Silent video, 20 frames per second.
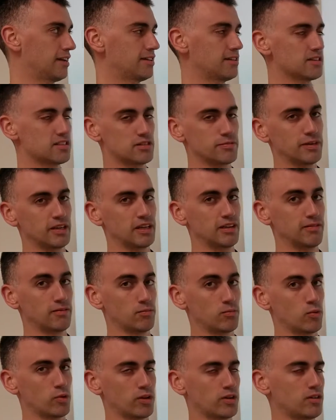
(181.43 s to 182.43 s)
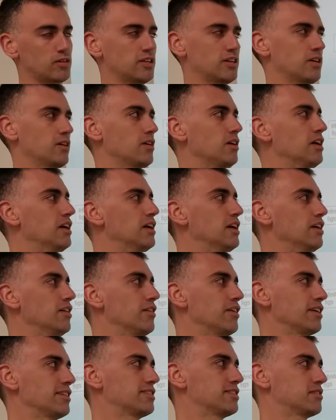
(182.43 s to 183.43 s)
this to make it even more clear.
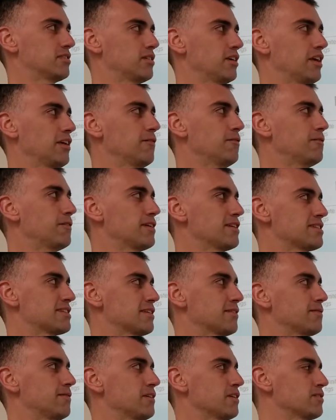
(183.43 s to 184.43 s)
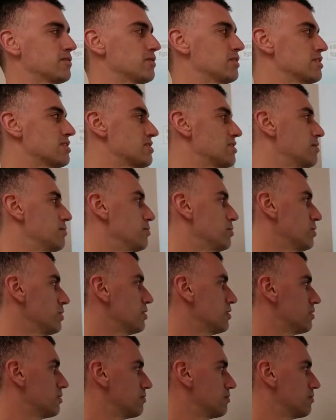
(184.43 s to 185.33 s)
That's infinite sig figs for this number,